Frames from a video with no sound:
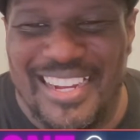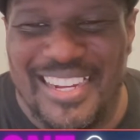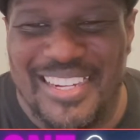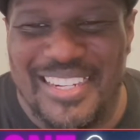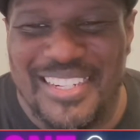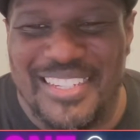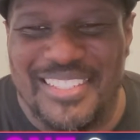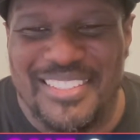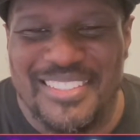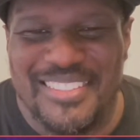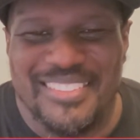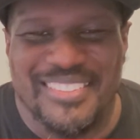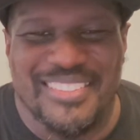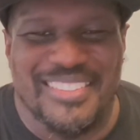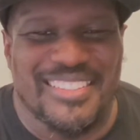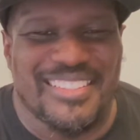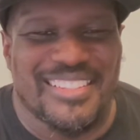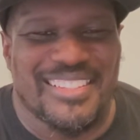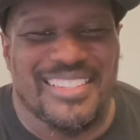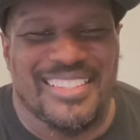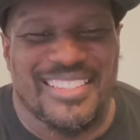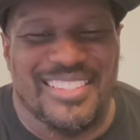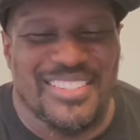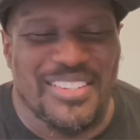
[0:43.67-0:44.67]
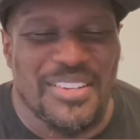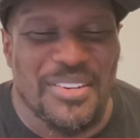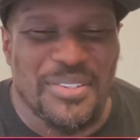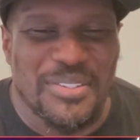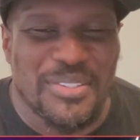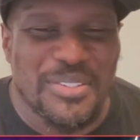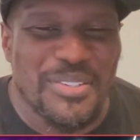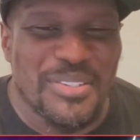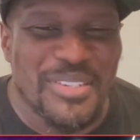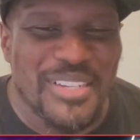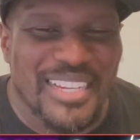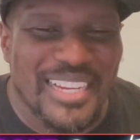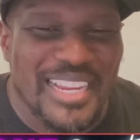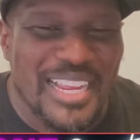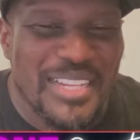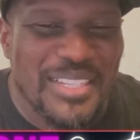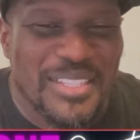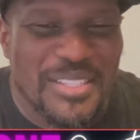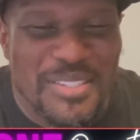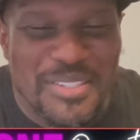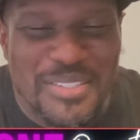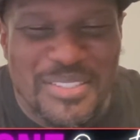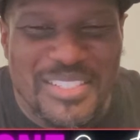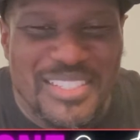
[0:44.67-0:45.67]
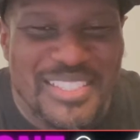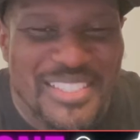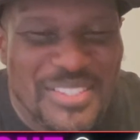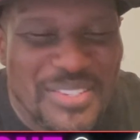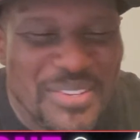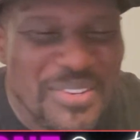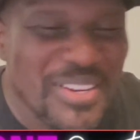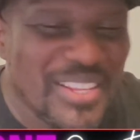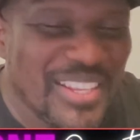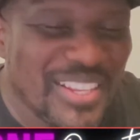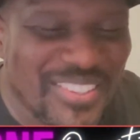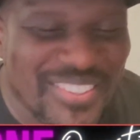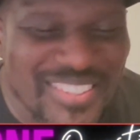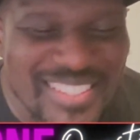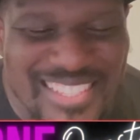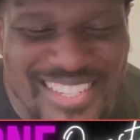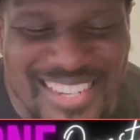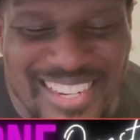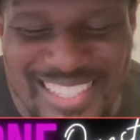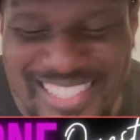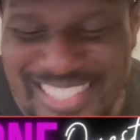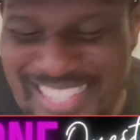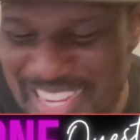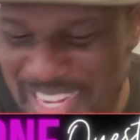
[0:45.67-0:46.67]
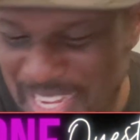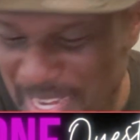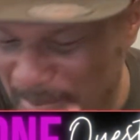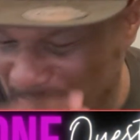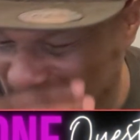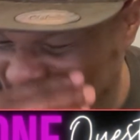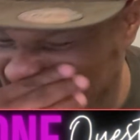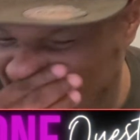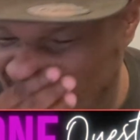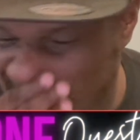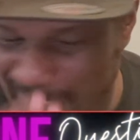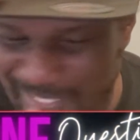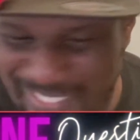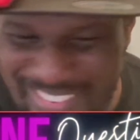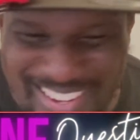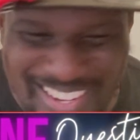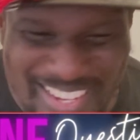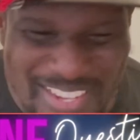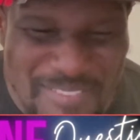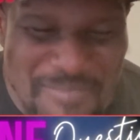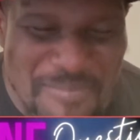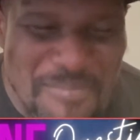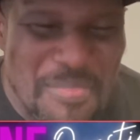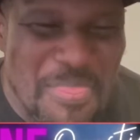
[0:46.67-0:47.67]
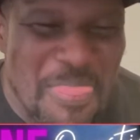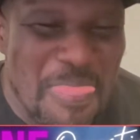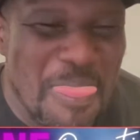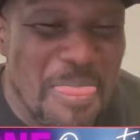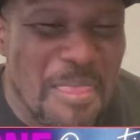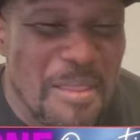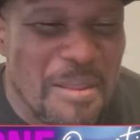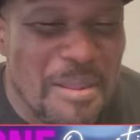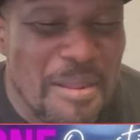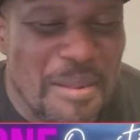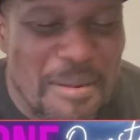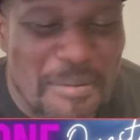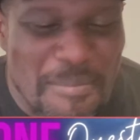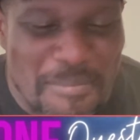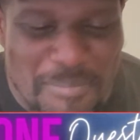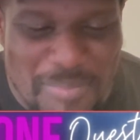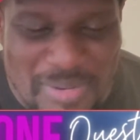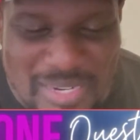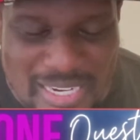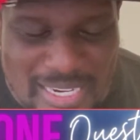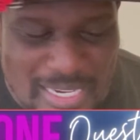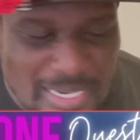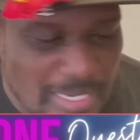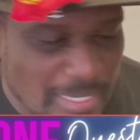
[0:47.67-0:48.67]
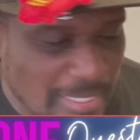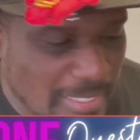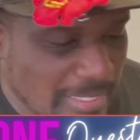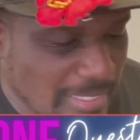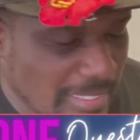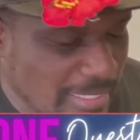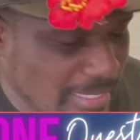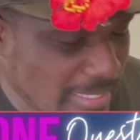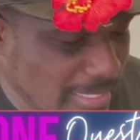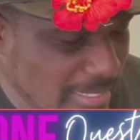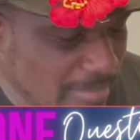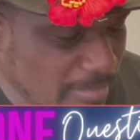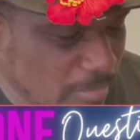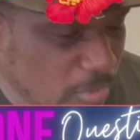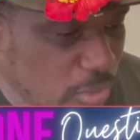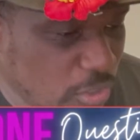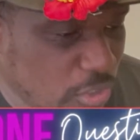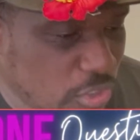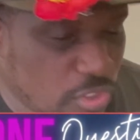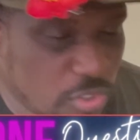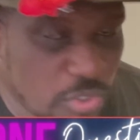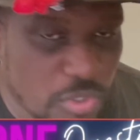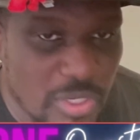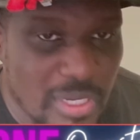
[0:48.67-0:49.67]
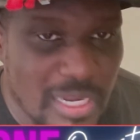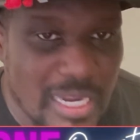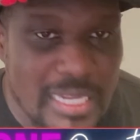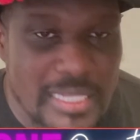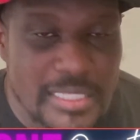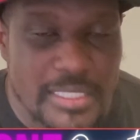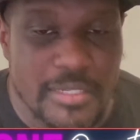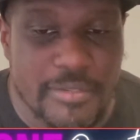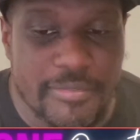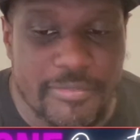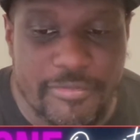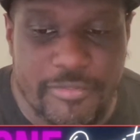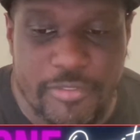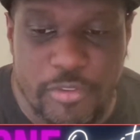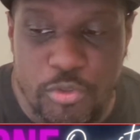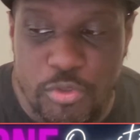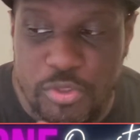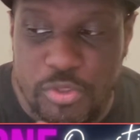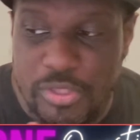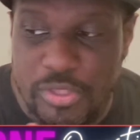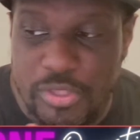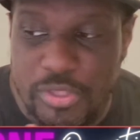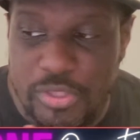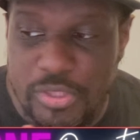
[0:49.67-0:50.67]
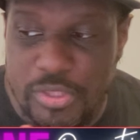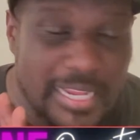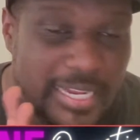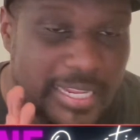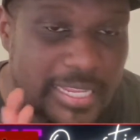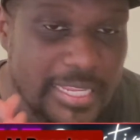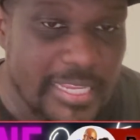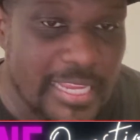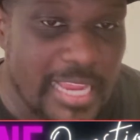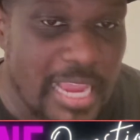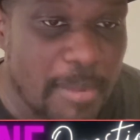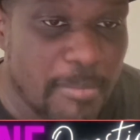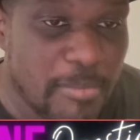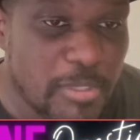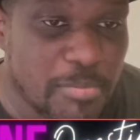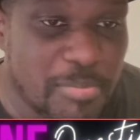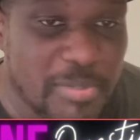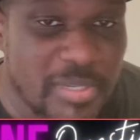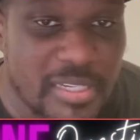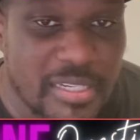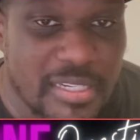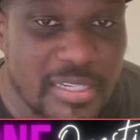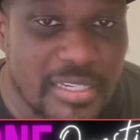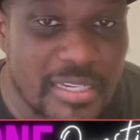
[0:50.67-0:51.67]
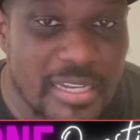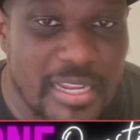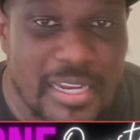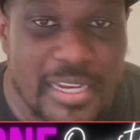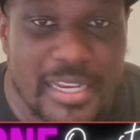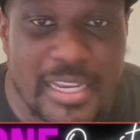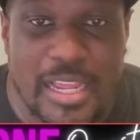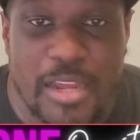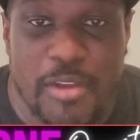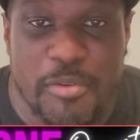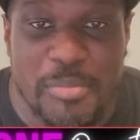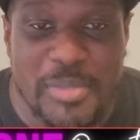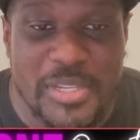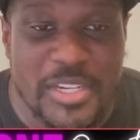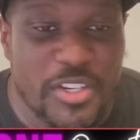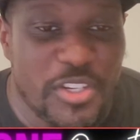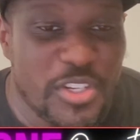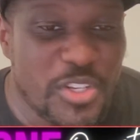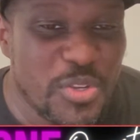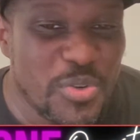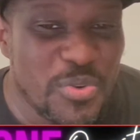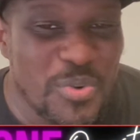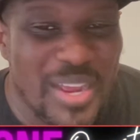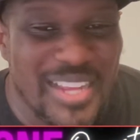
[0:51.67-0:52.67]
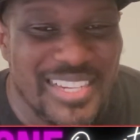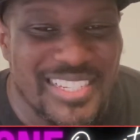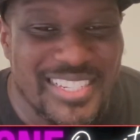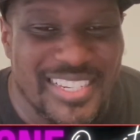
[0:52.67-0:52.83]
Uh, so don't look at the studio; it's not set up yet, right? But I'm going to show you guys a few things that Ecamm has been allowing me to do.